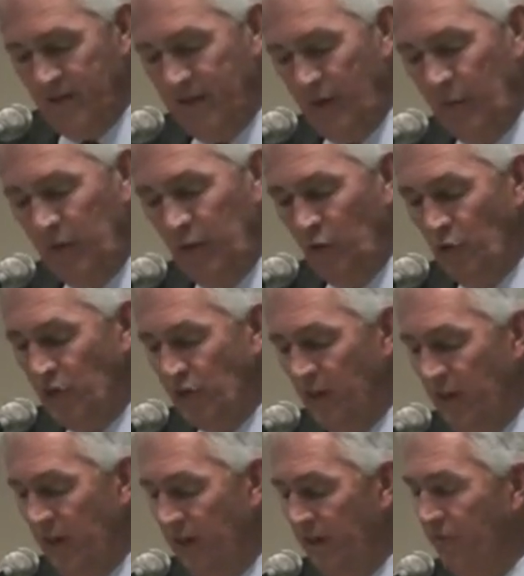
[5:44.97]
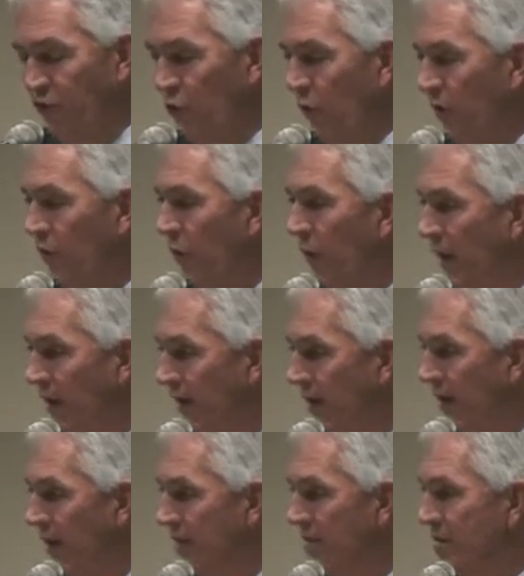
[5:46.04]
that we lose sight of doing the right
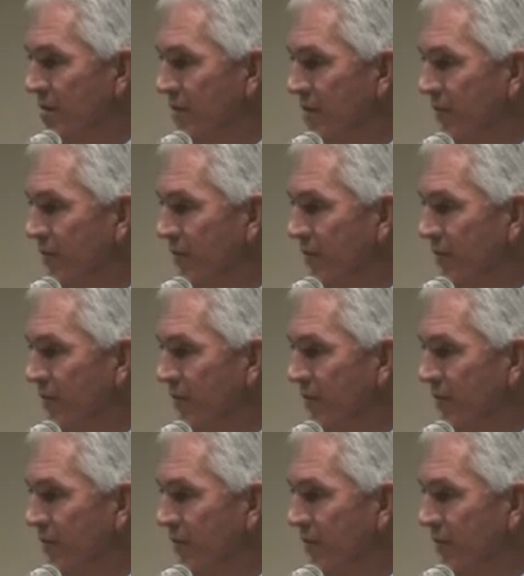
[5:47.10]
things.